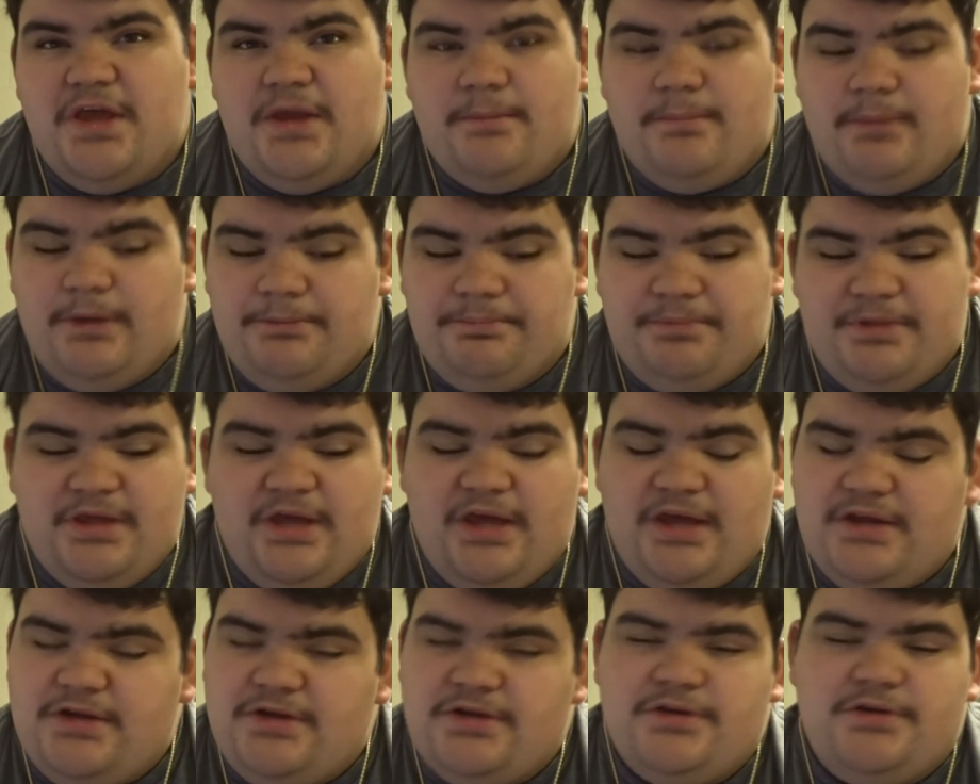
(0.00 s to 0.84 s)
might be
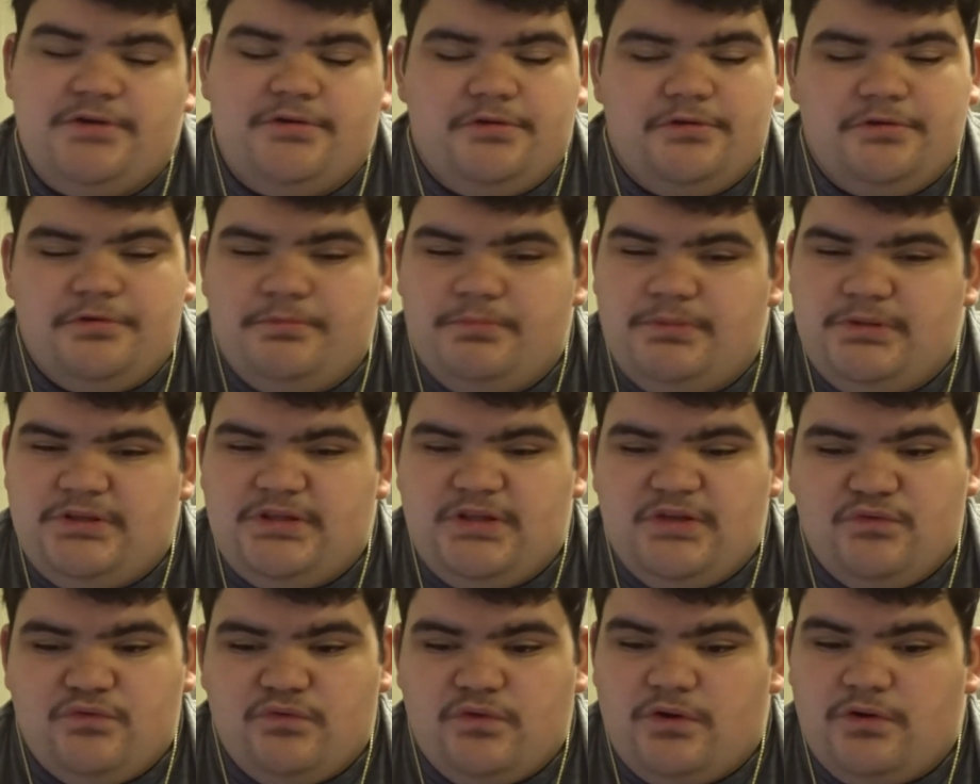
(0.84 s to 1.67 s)
edited a little bit
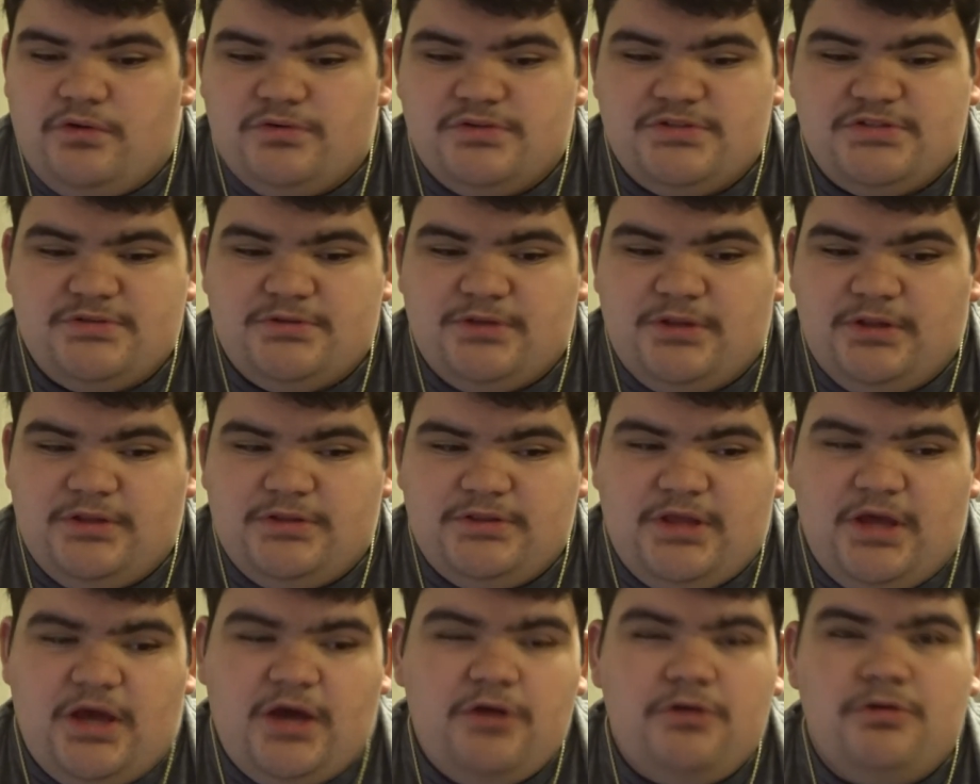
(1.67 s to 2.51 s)
different or something like
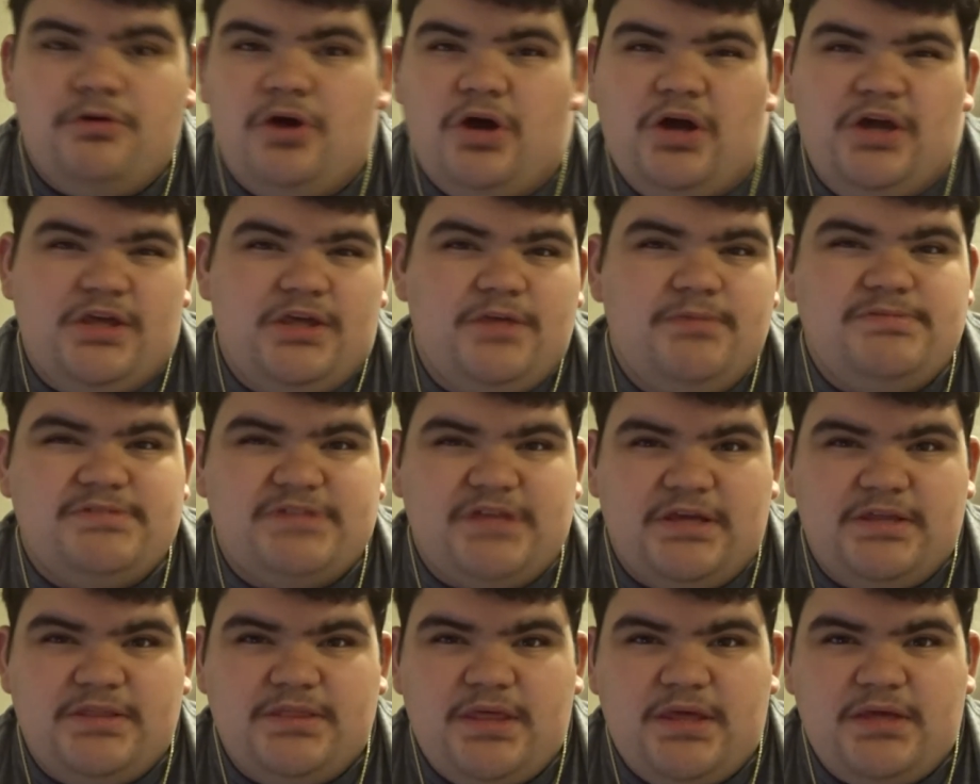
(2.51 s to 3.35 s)
that i don't know i keep
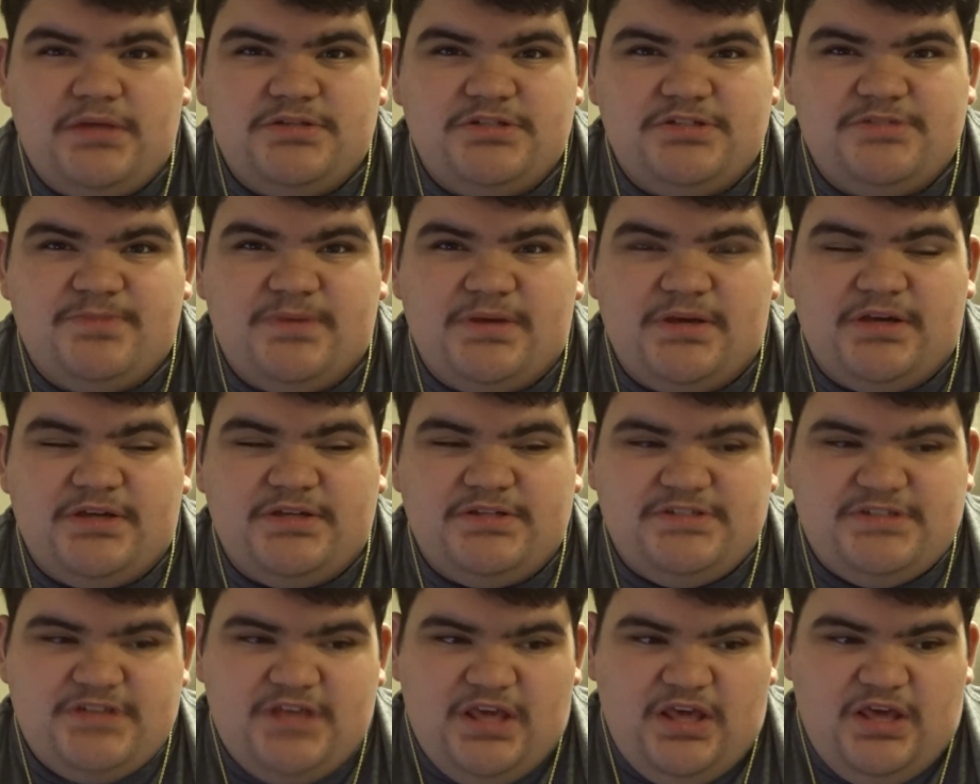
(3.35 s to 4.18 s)
saying that just
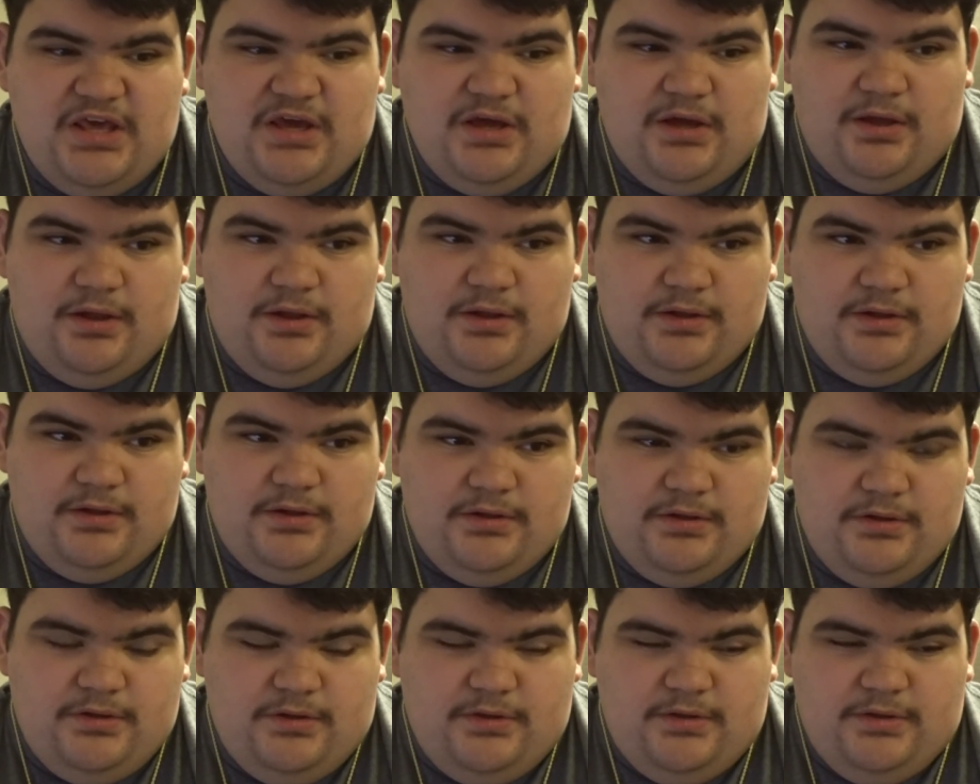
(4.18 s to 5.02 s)
because
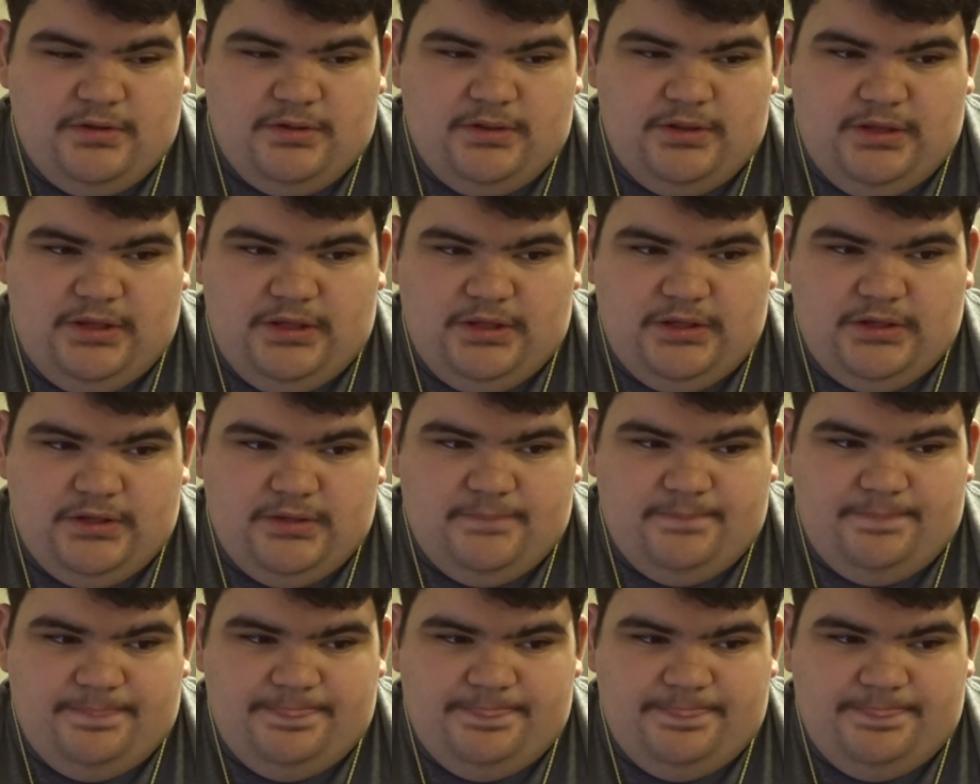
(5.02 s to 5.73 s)
uh like